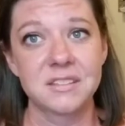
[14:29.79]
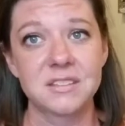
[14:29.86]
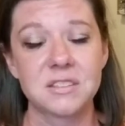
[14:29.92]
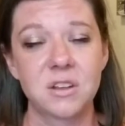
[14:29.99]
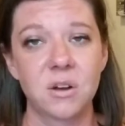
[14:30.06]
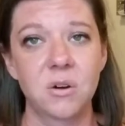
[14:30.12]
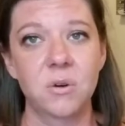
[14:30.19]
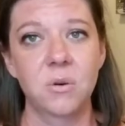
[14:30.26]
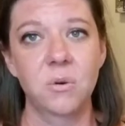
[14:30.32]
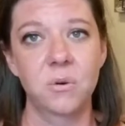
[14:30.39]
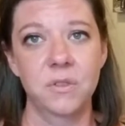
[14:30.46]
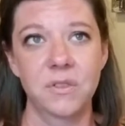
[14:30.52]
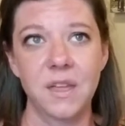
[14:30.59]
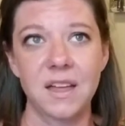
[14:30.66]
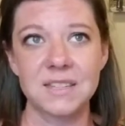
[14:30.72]
And
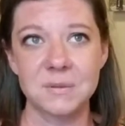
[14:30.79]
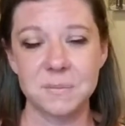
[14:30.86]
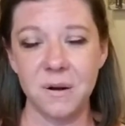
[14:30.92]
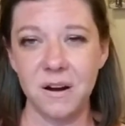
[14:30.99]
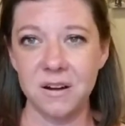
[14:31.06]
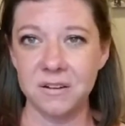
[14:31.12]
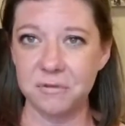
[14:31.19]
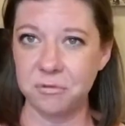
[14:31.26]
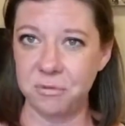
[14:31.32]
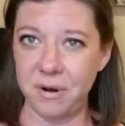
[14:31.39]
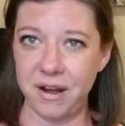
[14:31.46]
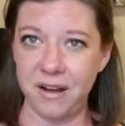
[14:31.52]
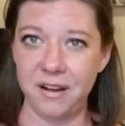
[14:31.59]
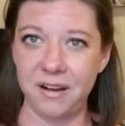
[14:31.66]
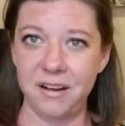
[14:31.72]
so that's part of
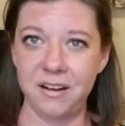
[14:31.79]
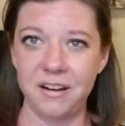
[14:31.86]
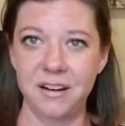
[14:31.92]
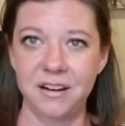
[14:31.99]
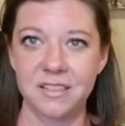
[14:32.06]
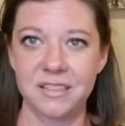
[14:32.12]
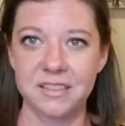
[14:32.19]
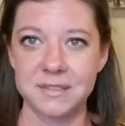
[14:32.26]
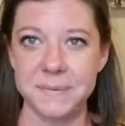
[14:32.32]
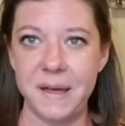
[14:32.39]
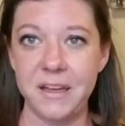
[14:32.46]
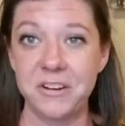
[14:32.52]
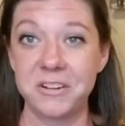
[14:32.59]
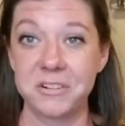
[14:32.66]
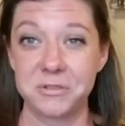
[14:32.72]
where this
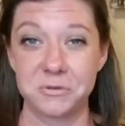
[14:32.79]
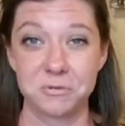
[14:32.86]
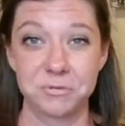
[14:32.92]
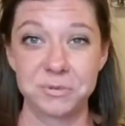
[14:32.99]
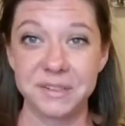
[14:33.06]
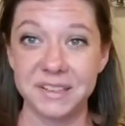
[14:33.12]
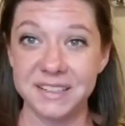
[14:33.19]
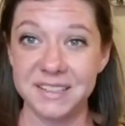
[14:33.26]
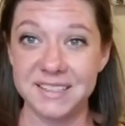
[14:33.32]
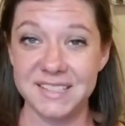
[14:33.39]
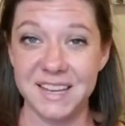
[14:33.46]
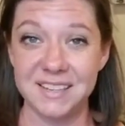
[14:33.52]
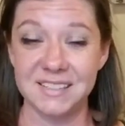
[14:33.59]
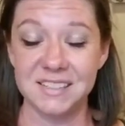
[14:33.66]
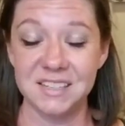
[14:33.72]
pattern is really
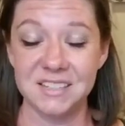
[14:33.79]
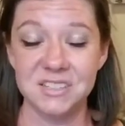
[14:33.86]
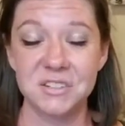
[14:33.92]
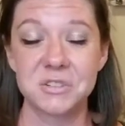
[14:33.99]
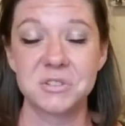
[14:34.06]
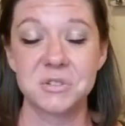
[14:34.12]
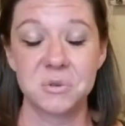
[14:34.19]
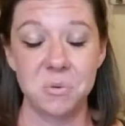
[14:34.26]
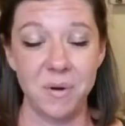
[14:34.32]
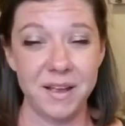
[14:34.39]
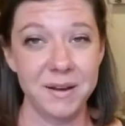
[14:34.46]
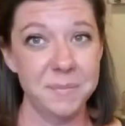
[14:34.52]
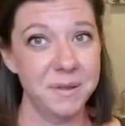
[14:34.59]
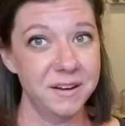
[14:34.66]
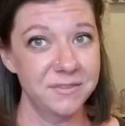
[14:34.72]
intense, is there's
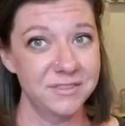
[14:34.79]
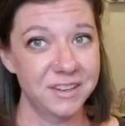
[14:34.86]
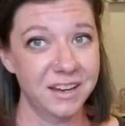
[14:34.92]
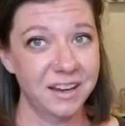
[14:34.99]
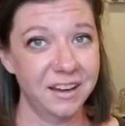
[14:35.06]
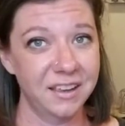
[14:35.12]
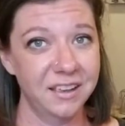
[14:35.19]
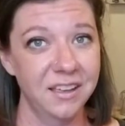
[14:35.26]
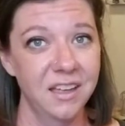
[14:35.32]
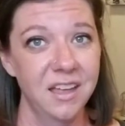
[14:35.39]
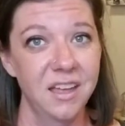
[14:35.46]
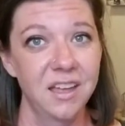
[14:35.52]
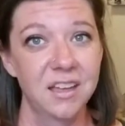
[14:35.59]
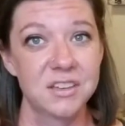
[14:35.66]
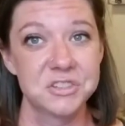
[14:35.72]
quite a bit of knitting,
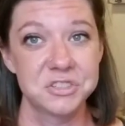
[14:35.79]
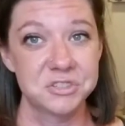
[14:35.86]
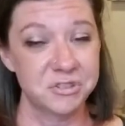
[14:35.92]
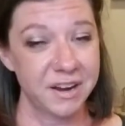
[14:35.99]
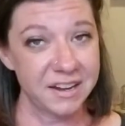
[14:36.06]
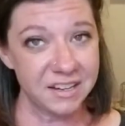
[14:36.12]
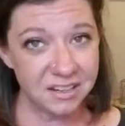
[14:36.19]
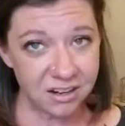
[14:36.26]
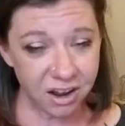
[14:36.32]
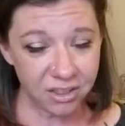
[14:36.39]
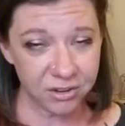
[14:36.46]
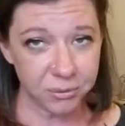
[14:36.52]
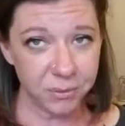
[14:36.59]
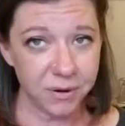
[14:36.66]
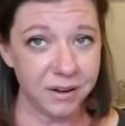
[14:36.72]
stranded
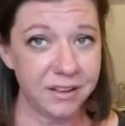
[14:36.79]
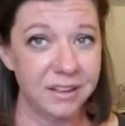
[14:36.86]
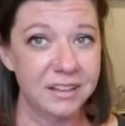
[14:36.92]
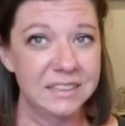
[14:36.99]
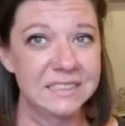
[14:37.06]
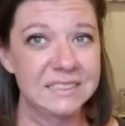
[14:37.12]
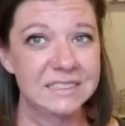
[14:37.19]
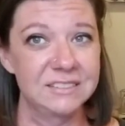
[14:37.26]
color work